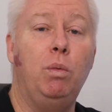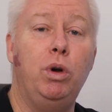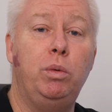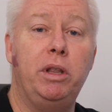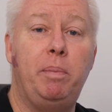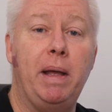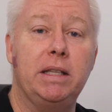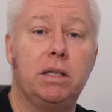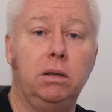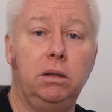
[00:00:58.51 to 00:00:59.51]
I would with a
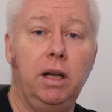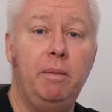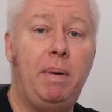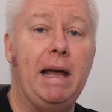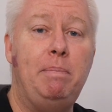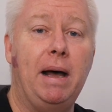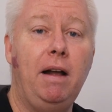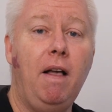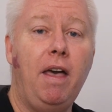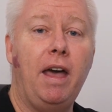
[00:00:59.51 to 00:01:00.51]
pencil and
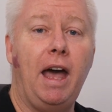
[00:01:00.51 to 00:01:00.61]
paper,